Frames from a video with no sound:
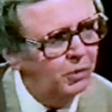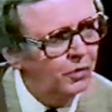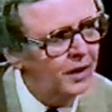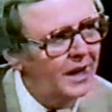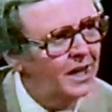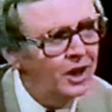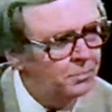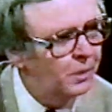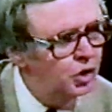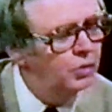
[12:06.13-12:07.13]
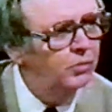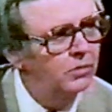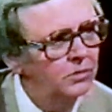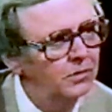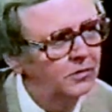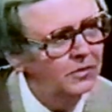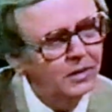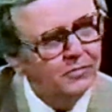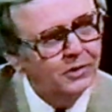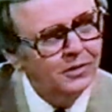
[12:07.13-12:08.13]
more than an Unparty do. It's
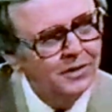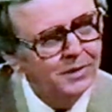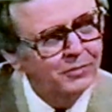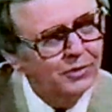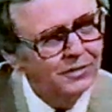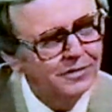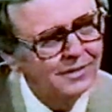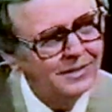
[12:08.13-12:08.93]
not a very good name for it, is it?